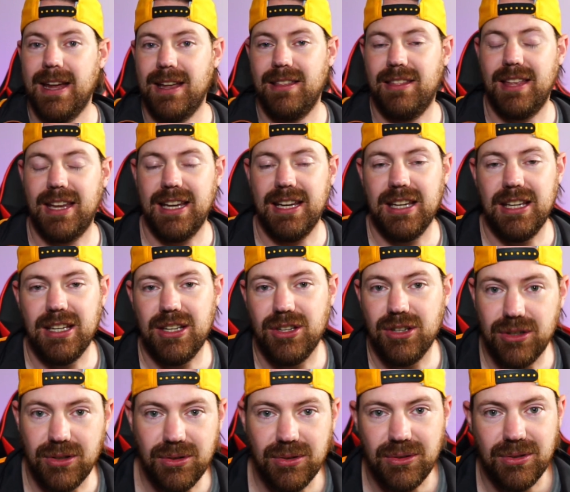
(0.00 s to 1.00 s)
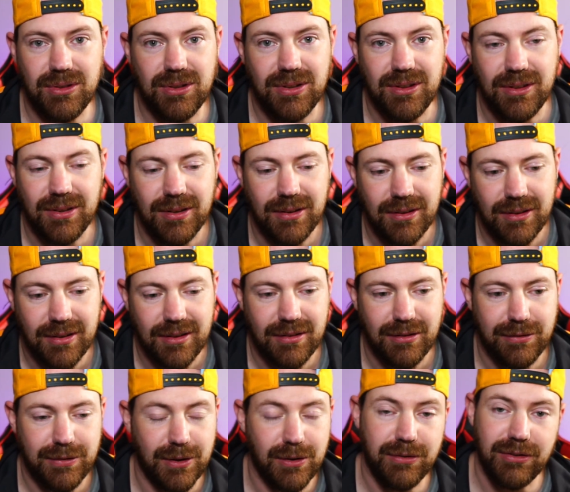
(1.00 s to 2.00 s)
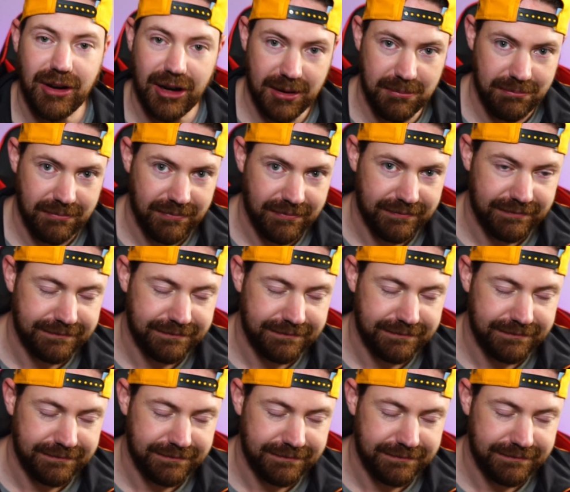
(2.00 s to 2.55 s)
they use full frame,